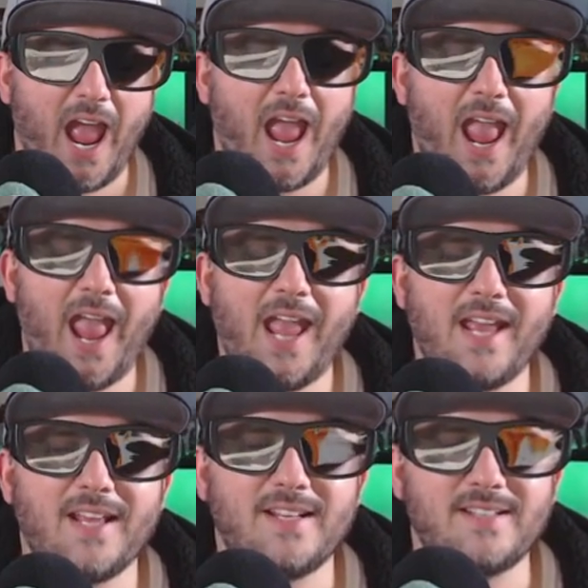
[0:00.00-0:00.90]

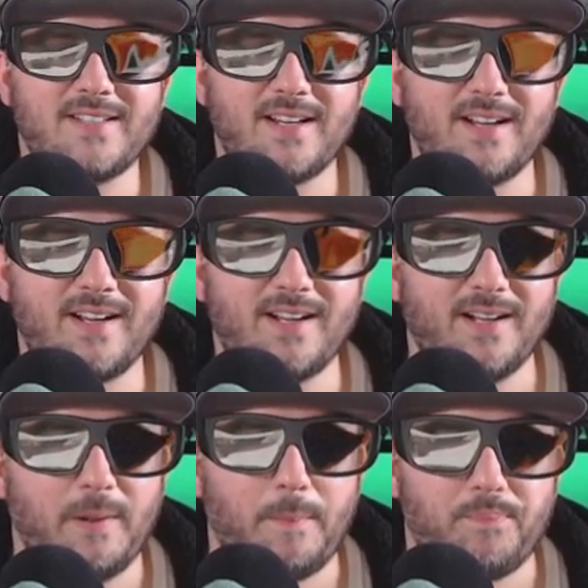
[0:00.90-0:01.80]
and uh,
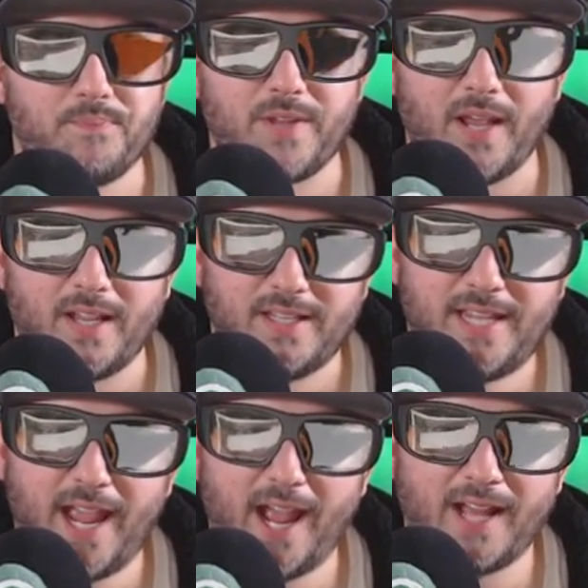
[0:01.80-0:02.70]

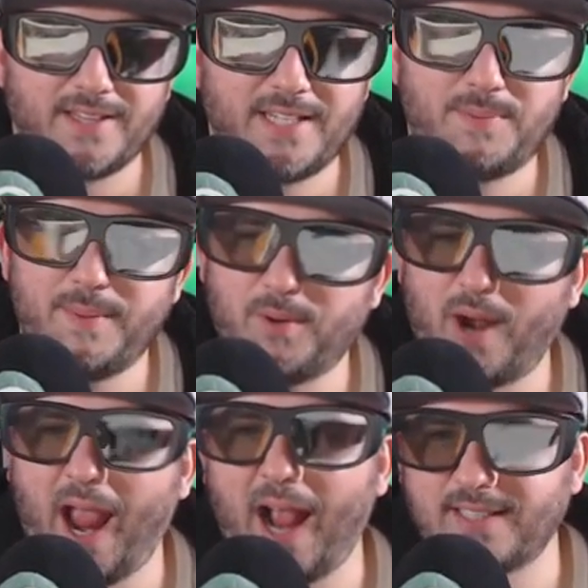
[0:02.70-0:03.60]
yeah, these people are
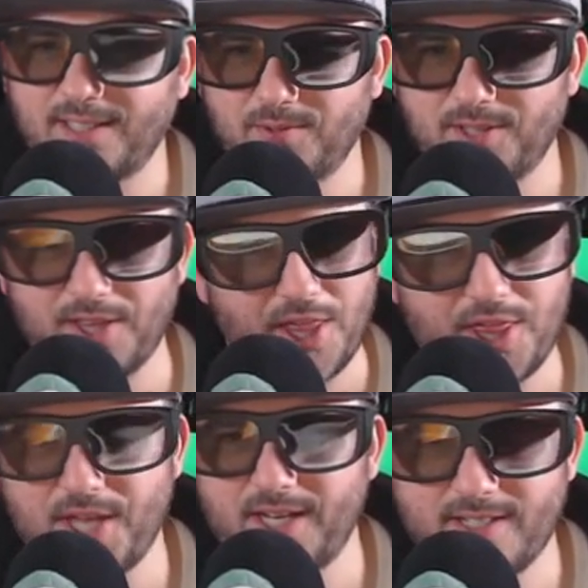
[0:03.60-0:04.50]
acting with the
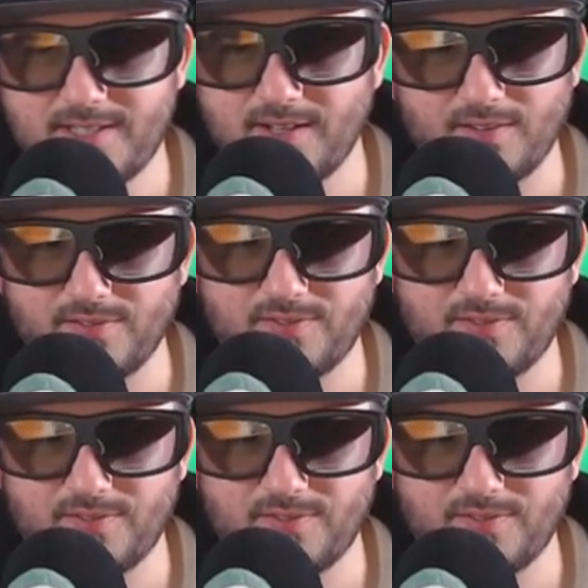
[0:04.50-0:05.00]
thinnest of